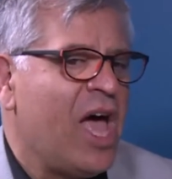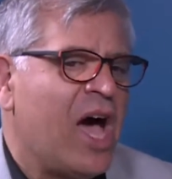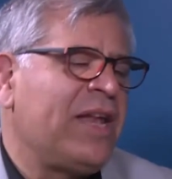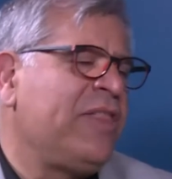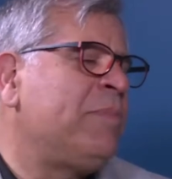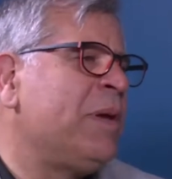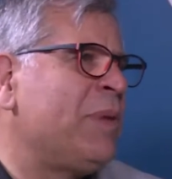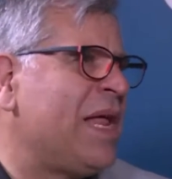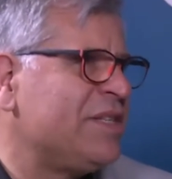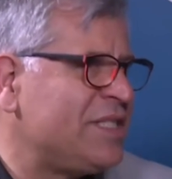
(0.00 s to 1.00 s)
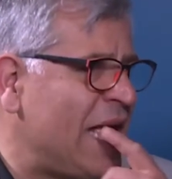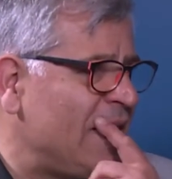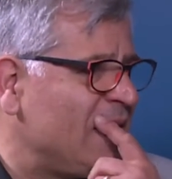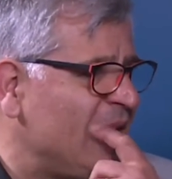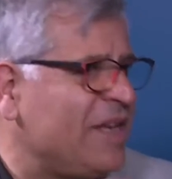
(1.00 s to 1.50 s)
I don't think people
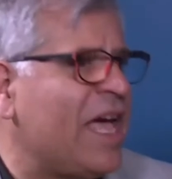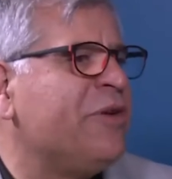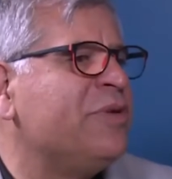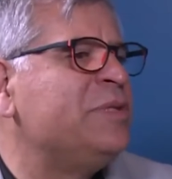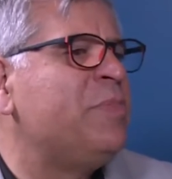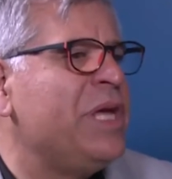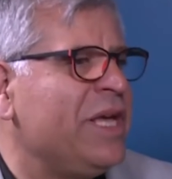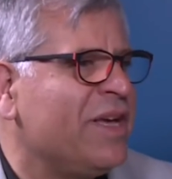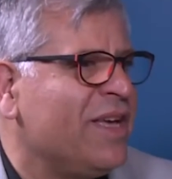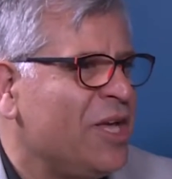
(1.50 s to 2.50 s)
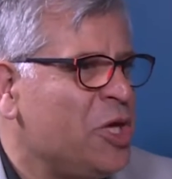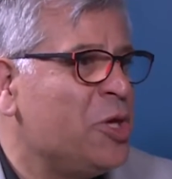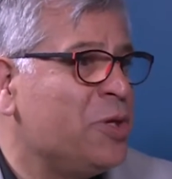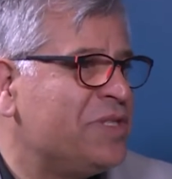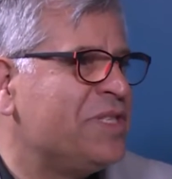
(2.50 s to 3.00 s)
understand that their data is being
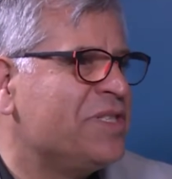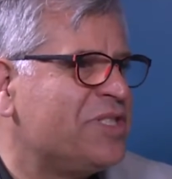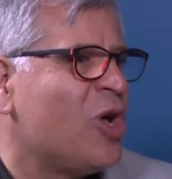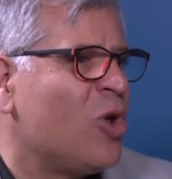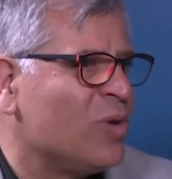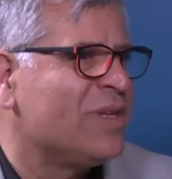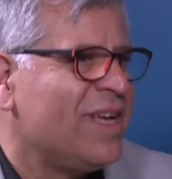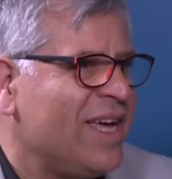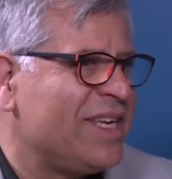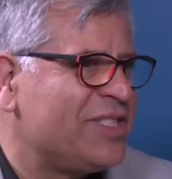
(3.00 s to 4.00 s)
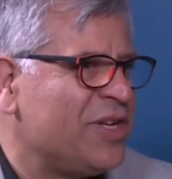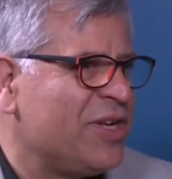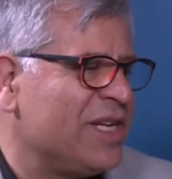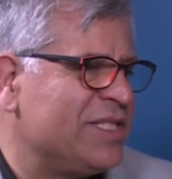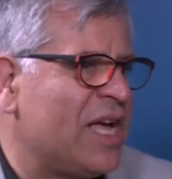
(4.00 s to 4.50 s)
used and sold
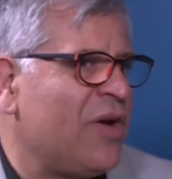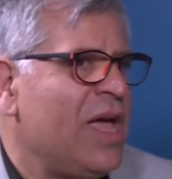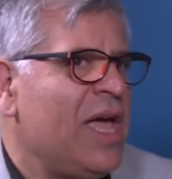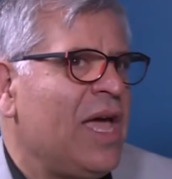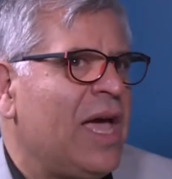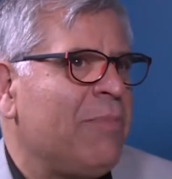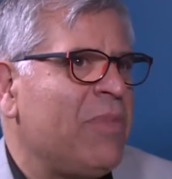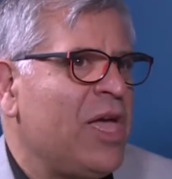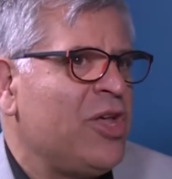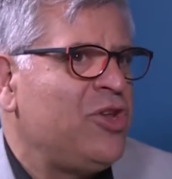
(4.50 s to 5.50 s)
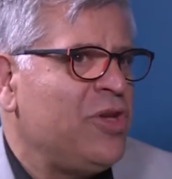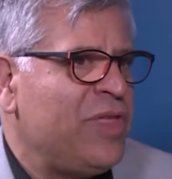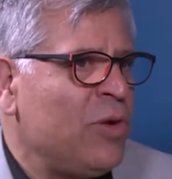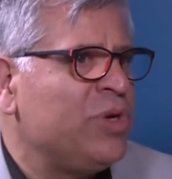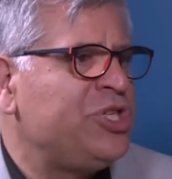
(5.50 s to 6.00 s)
externally. So do you
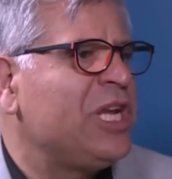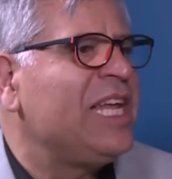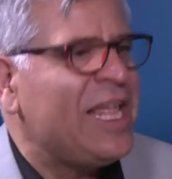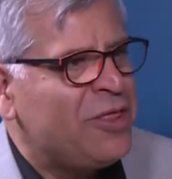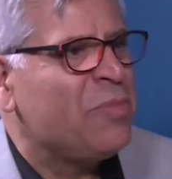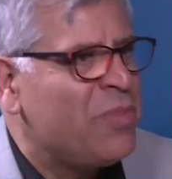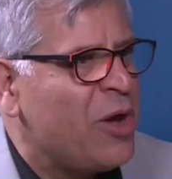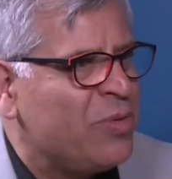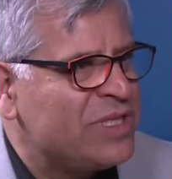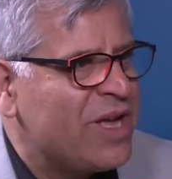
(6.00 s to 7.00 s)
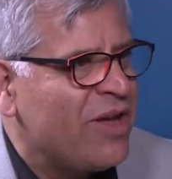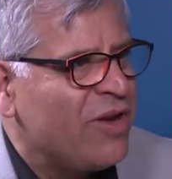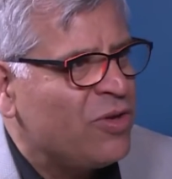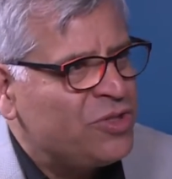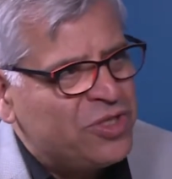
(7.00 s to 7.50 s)
think we should let them know what's
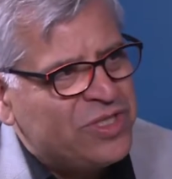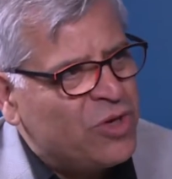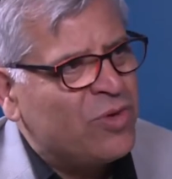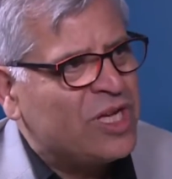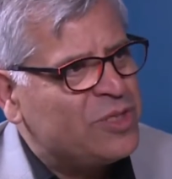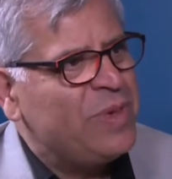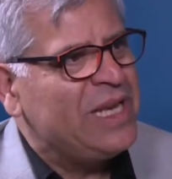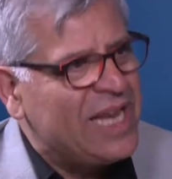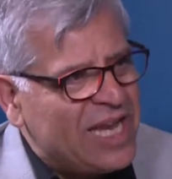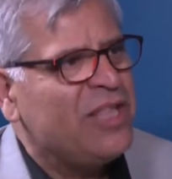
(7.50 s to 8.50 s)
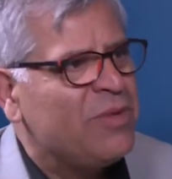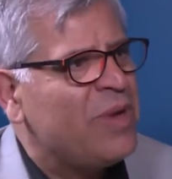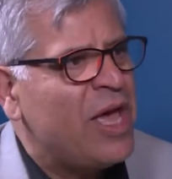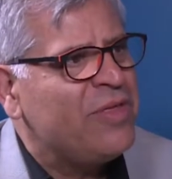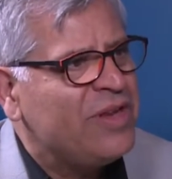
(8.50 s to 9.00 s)
going on? Should telcos be letting them
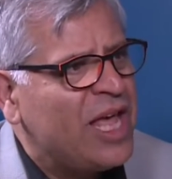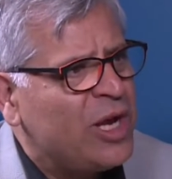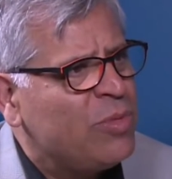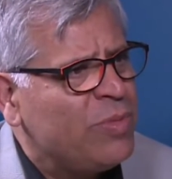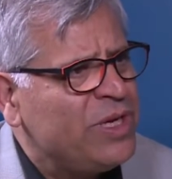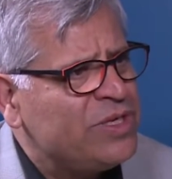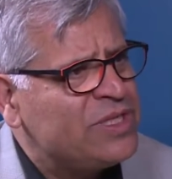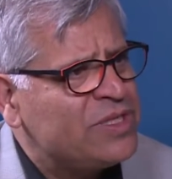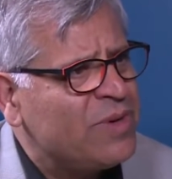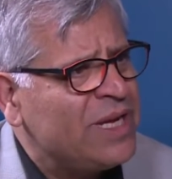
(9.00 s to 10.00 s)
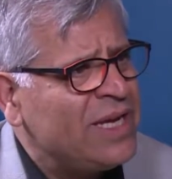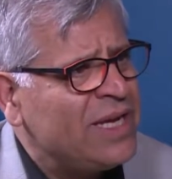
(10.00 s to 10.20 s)
know their data will be used this way?